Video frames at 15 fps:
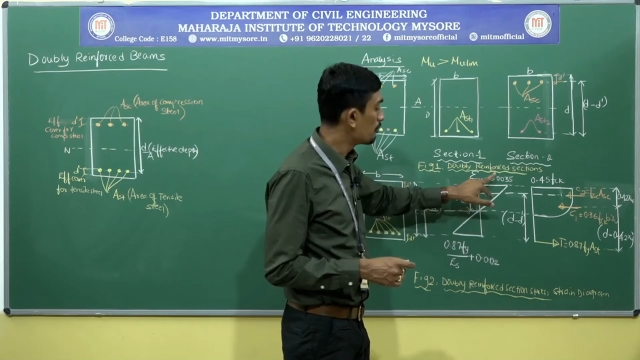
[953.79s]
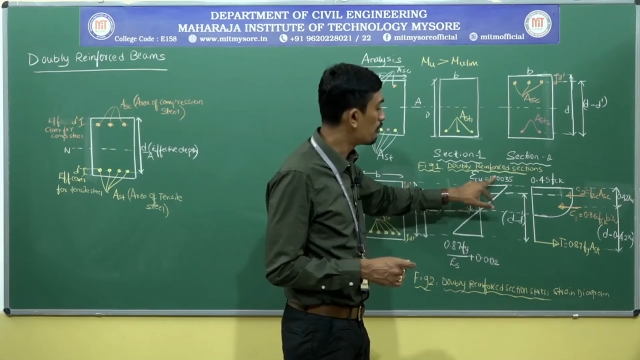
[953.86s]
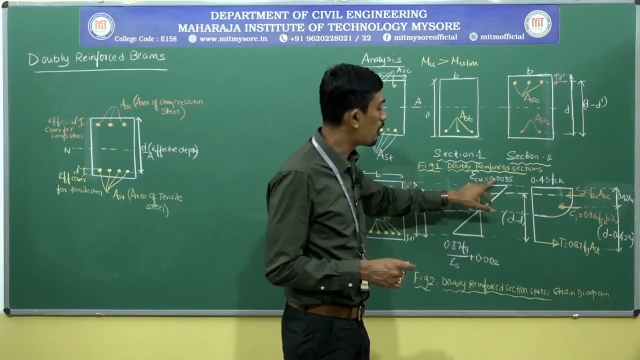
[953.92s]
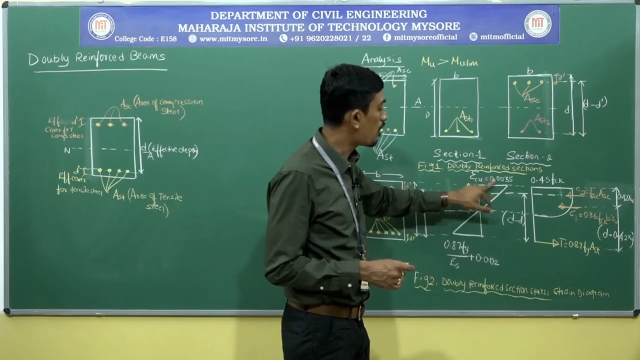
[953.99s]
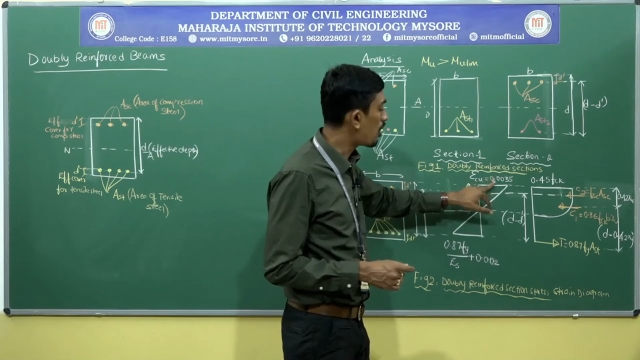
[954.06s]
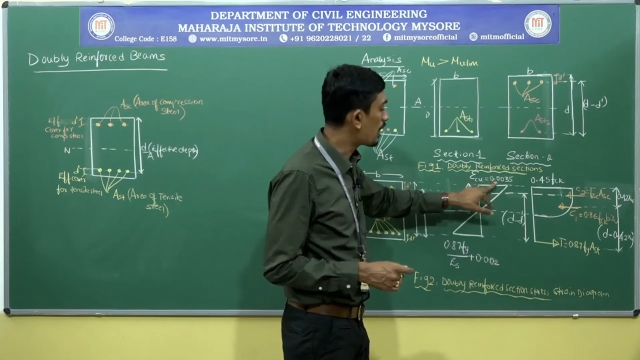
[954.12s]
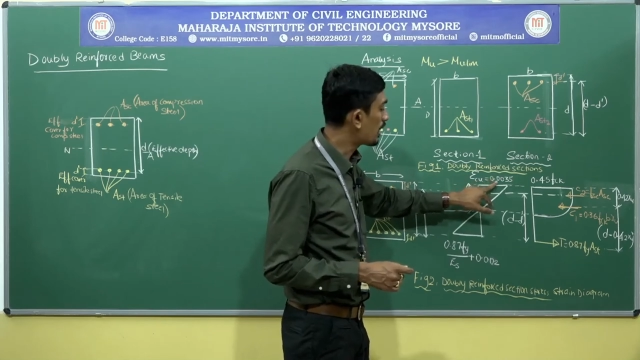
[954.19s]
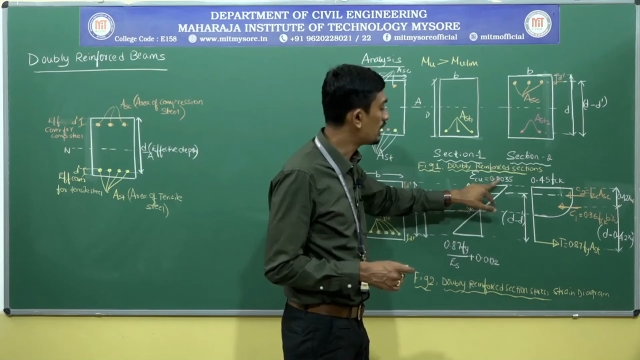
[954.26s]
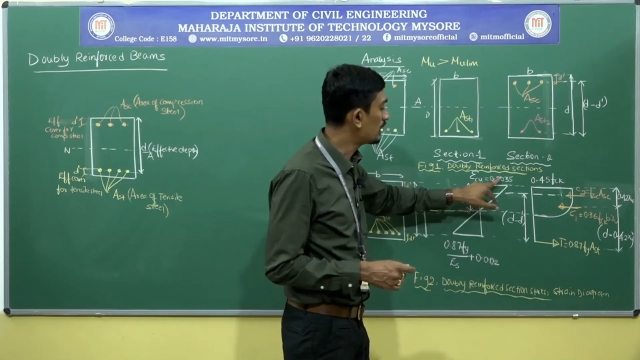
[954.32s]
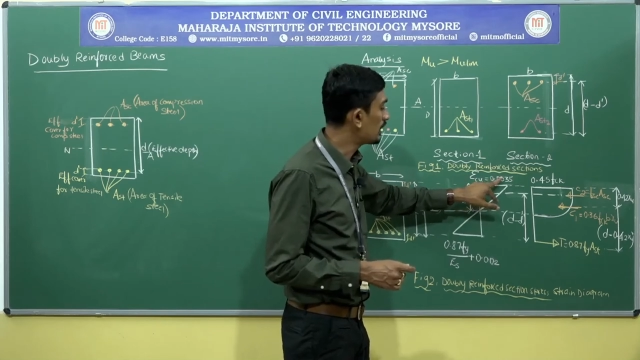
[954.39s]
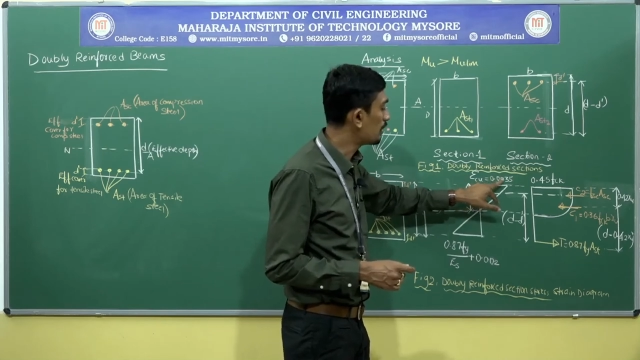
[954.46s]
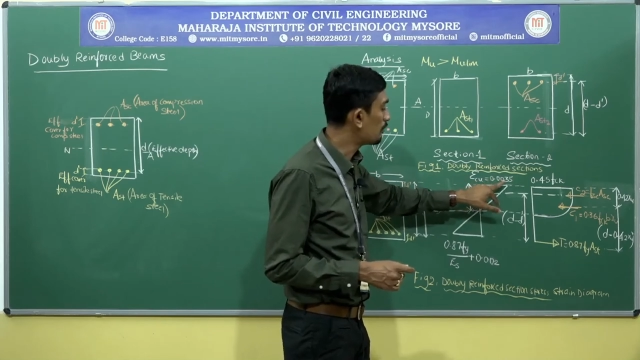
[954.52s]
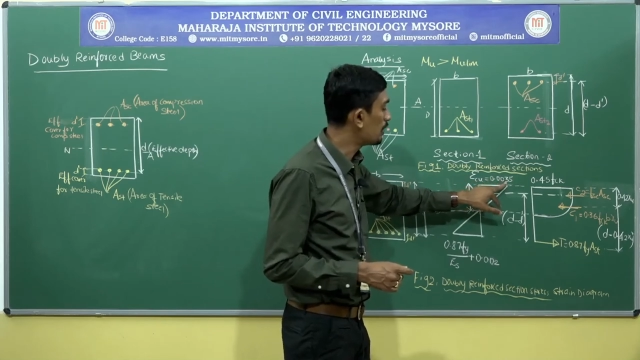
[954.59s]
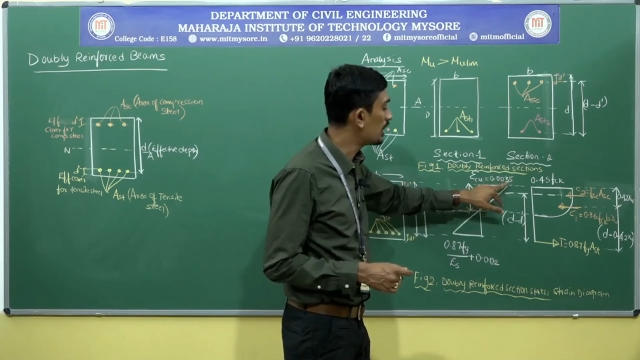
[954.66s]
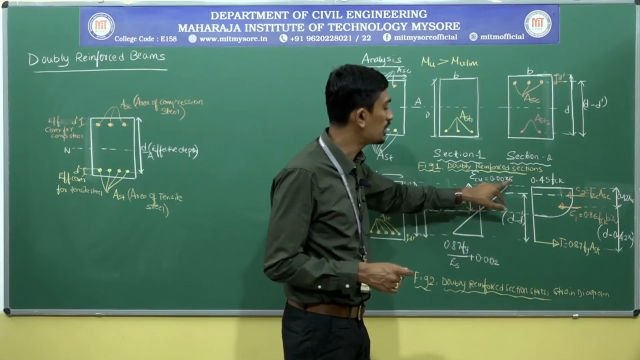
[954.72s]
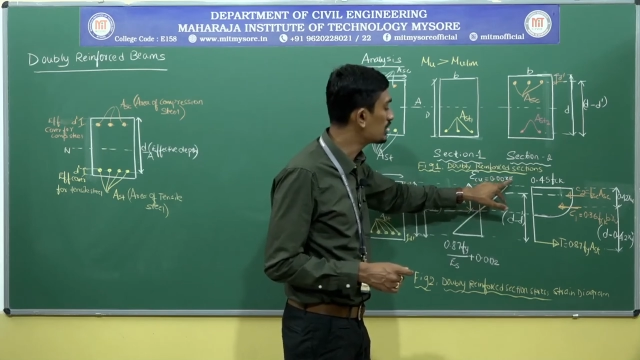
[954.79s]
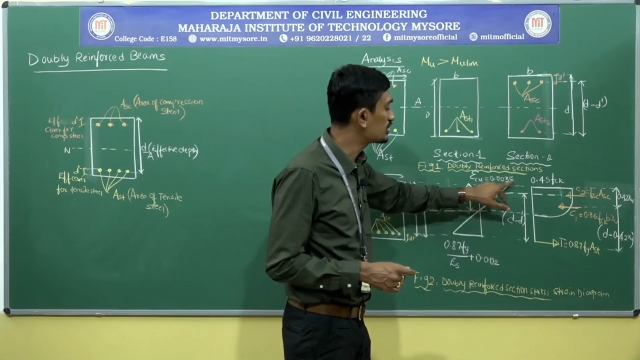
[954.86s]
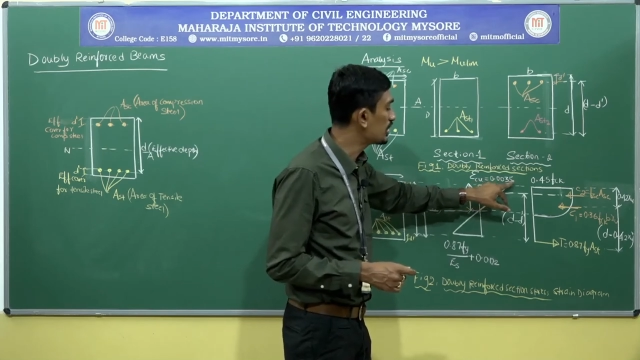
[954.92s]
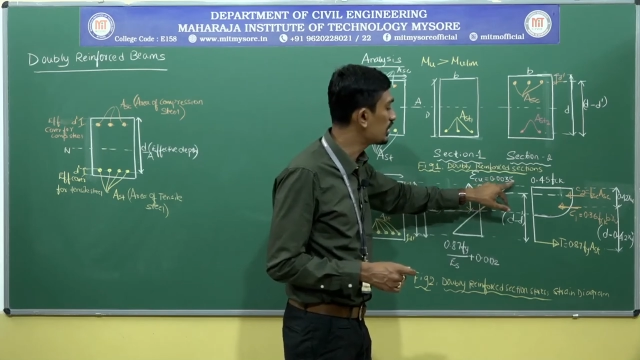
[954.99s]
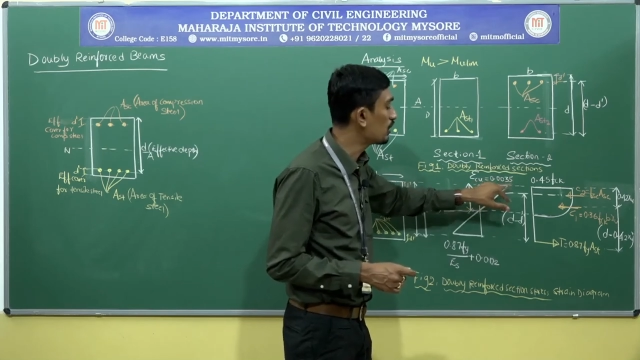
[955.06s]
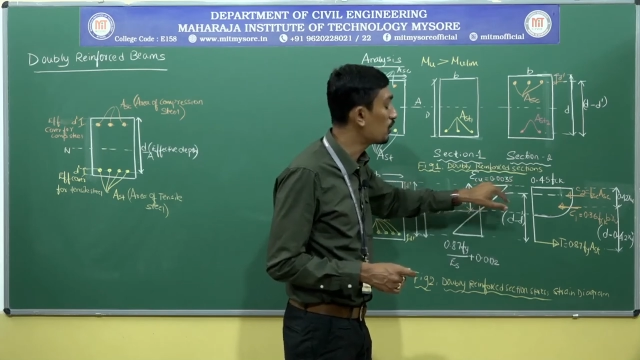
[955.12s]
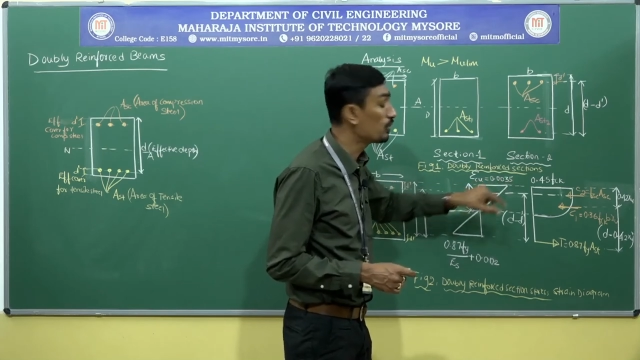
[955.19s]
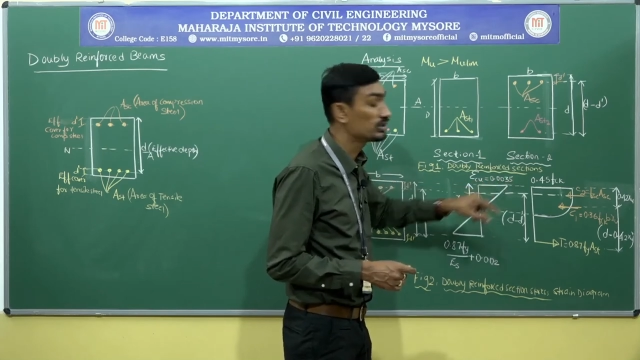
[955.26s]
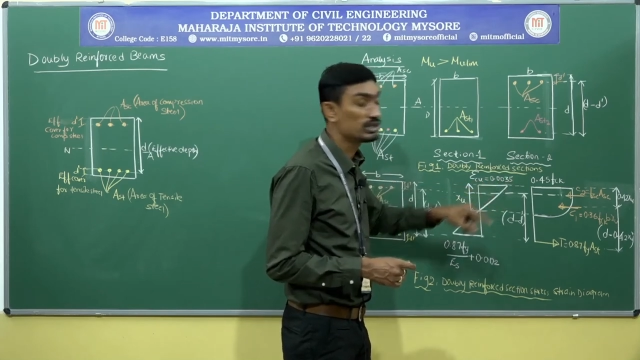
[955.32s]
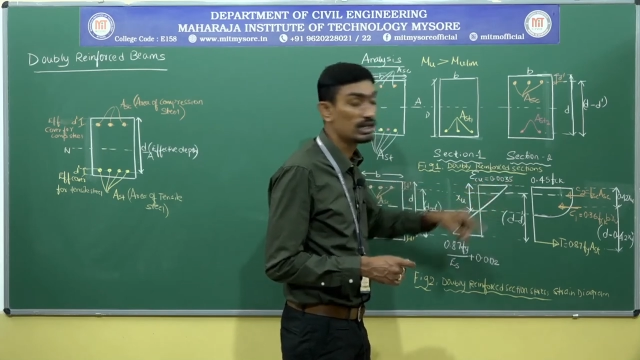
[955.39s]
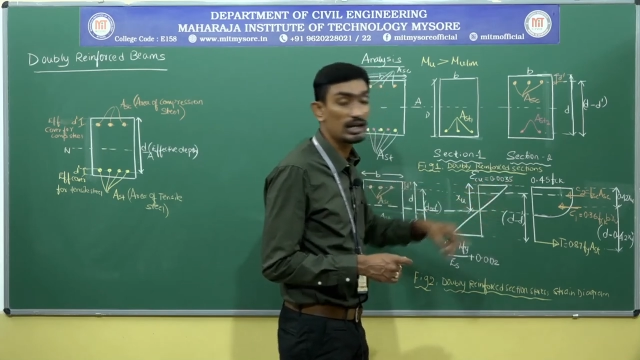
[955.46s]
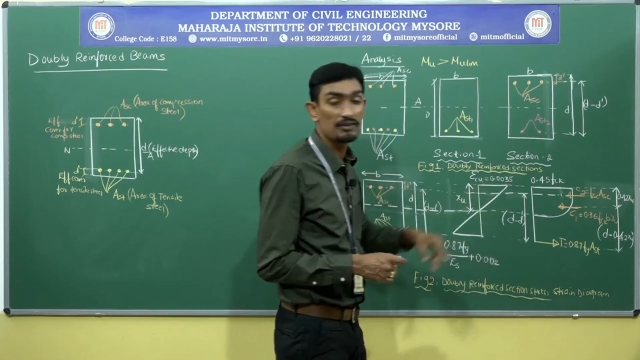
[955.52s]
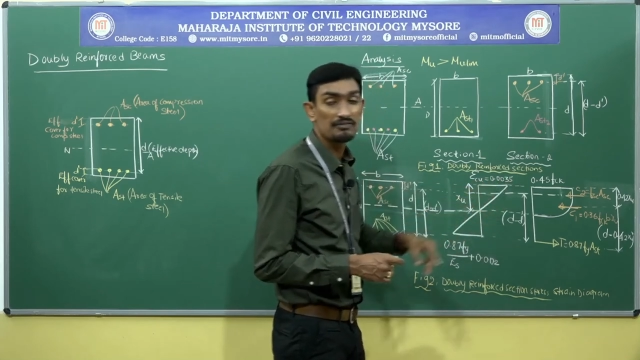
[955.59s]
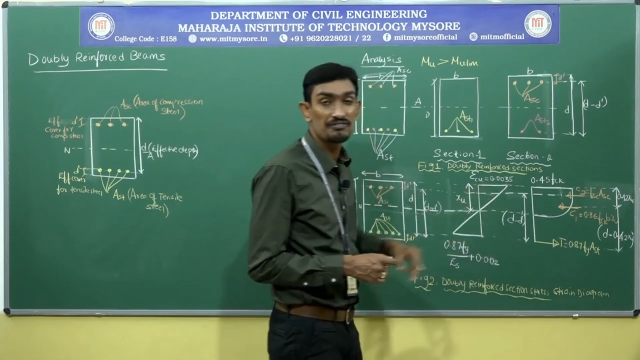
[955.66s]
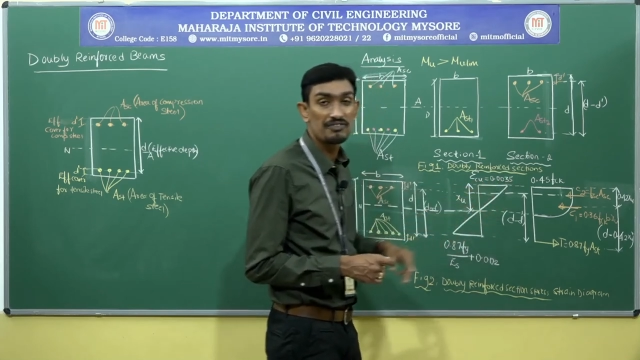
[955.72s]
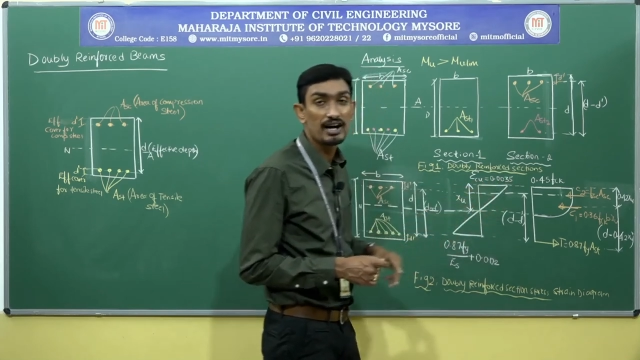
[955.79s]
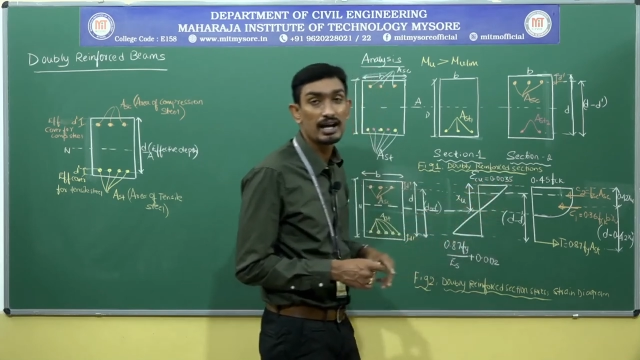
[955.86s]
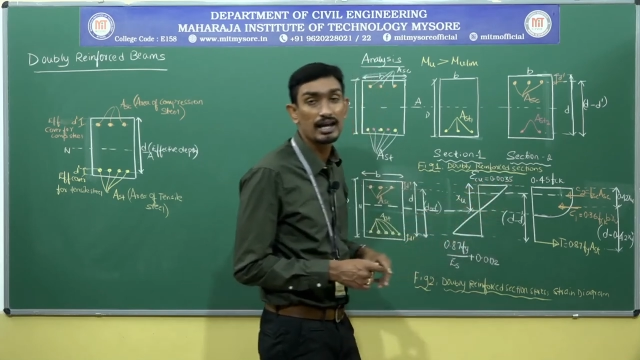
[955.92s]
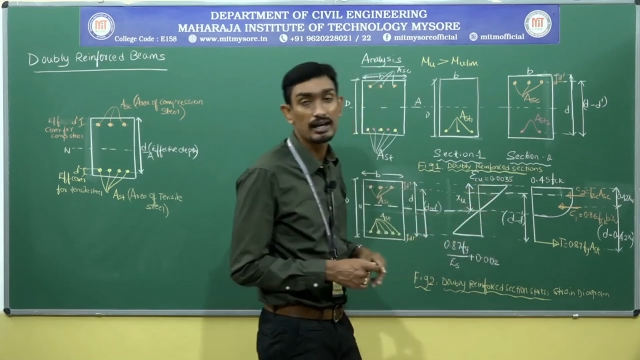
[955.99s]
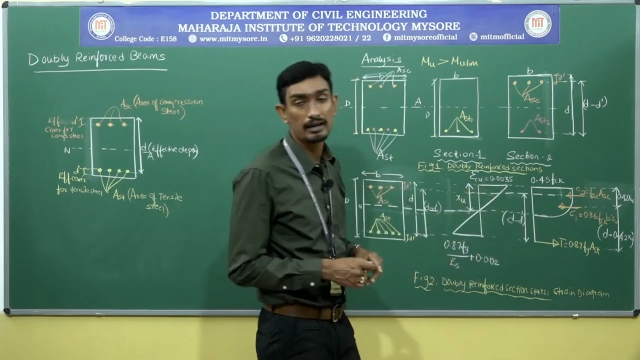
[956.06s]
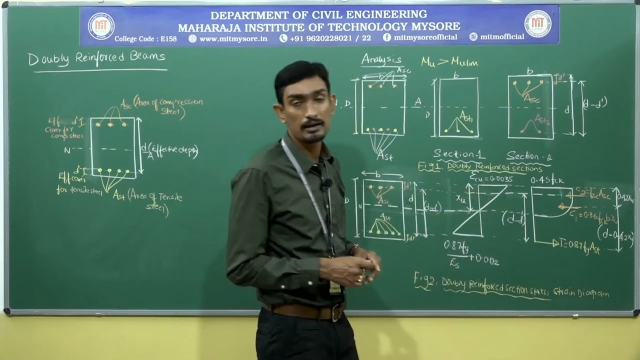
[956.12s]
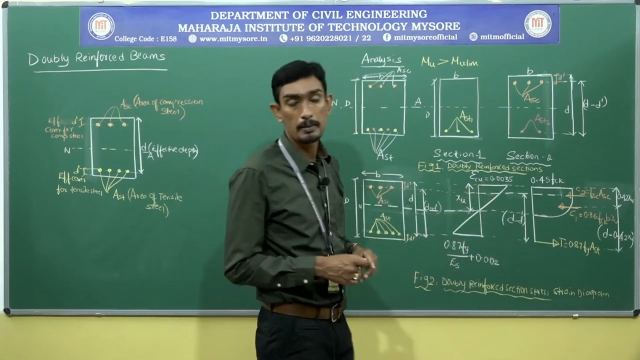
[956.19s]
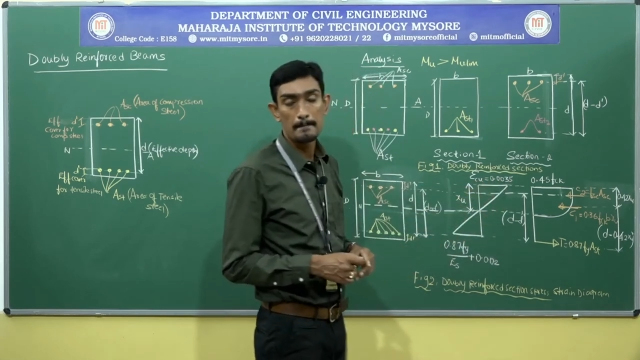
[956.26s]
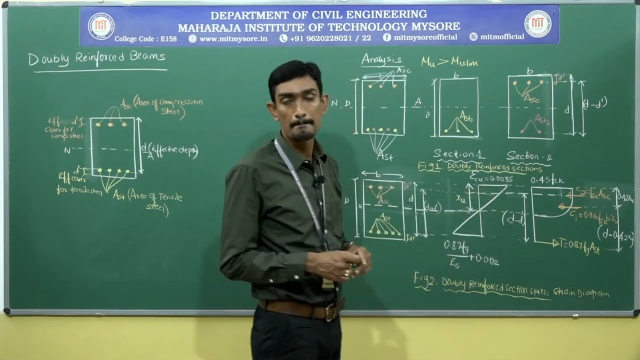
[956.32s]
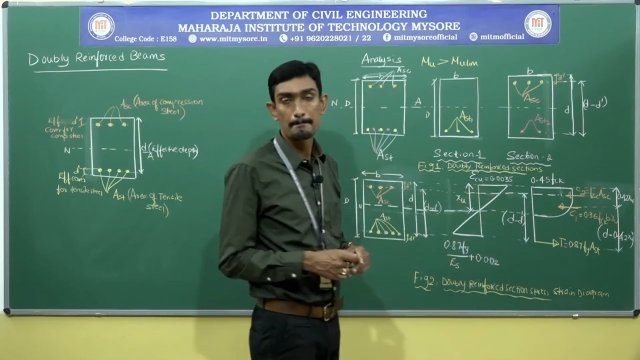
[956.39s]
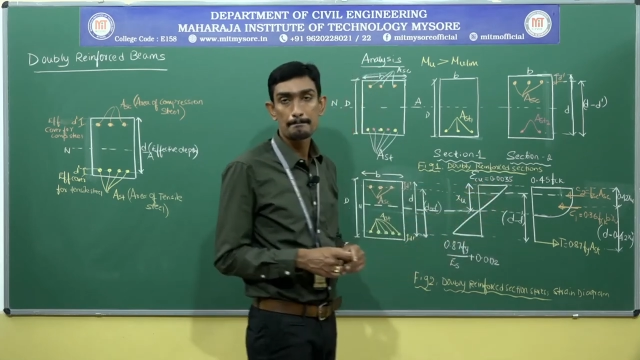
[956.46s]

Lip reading: 0.0035.